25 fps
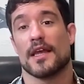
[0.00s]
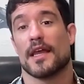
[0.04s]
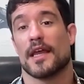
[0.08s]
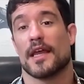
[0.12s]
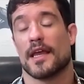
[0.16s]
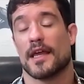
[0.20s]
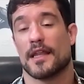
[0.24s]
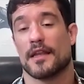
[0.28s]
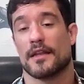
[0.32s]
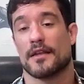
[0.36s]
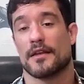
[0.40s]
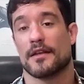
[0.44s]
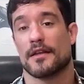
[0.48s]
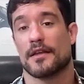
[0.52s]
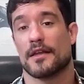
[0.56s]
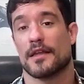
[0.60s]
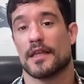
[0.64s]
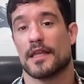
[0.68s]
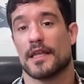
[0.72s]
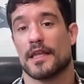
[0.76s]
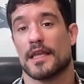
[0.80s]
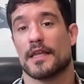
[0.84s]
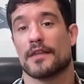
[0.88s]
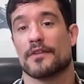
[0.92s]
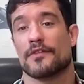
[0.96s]
And
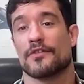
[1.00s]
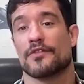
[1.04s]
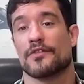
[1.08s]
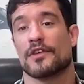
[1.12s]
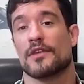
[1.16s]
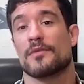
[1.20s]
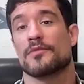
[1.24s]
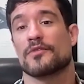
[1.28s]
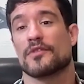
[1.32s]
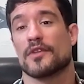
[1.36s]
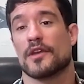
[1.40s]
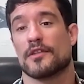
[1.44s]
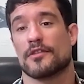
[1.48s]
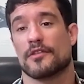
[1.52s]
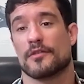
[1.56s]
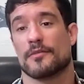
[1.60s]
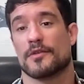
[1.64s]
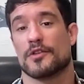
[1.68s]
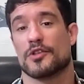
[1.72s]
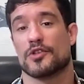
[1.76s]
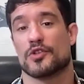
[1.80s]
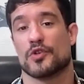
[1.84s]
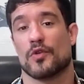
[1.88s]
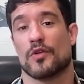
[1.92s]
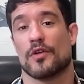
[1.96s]
it seems like the
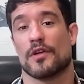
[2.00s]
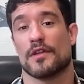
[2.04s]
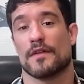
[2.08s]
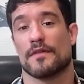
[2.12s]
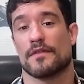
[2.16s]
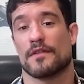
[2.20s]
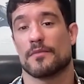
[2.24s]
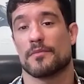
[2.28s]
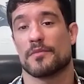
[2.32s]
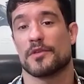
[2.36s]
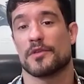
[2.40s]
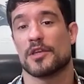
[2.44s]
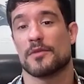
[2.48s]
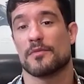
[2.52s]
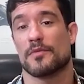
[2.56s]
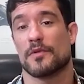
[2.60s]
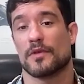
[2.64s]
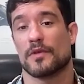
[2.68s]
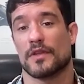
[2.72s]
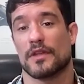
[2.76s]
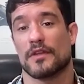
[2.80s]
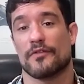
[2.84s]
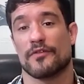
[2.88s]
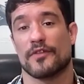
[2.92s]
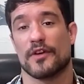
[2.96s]
majority of the
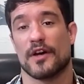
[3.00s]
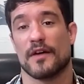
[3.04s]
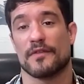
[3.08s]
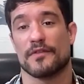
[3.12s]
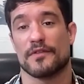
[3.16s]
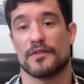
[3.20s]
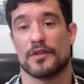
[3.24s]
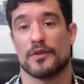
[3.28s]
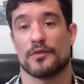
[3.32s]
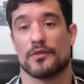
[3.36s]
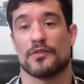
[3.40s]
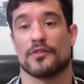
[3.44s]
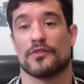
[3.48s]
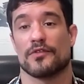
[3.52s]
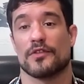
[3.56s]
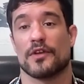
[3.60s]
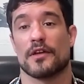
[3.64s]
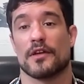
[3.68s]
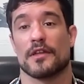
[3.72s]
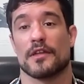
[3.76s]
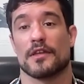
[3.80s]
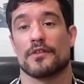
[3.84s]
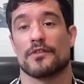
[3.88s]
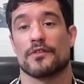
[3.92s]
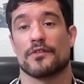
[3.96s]
people involved in those
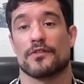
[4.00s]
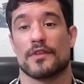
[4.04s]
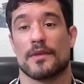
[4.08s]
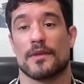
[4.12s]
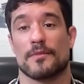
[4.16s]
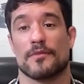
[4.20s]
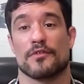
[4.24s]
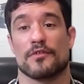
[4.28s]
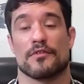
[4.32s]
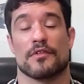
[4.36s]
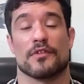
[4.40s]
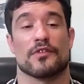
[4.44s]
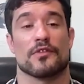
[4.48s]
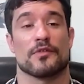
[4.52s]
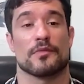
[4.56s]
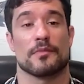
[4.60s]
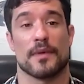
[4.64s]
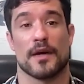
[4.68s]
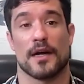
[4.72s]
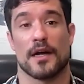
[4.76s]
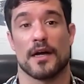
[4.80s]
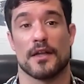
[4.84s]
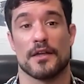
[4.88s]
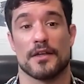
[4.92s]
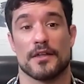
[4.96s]
studies seem to
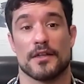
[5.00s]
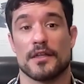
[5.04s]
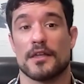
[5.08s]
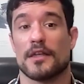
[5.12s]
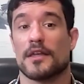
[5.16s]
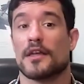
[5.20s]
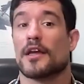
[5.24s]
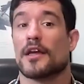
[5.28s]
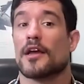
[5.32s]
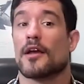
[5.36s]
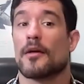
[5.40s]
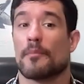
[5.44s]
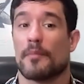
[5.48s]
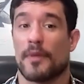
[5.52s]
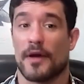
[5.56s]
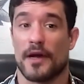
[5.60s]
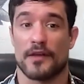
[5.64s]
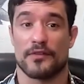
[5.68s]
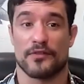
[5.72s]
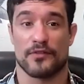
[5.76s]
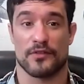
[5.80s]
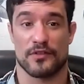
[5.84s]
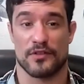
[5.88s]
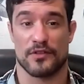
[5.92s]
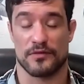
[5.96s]
respond
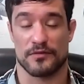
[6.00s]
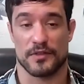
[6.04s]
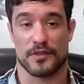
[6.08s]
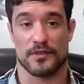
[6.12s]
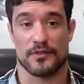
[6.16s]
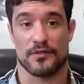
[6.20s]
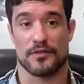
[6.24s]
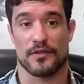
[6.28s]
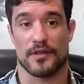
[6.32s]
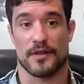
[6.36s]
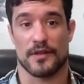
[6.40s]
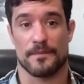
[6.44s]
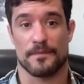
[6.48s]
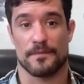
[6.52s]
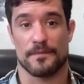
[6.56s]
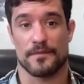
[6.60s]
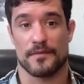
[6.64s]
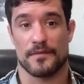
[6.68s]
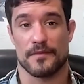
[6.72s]
positively to them.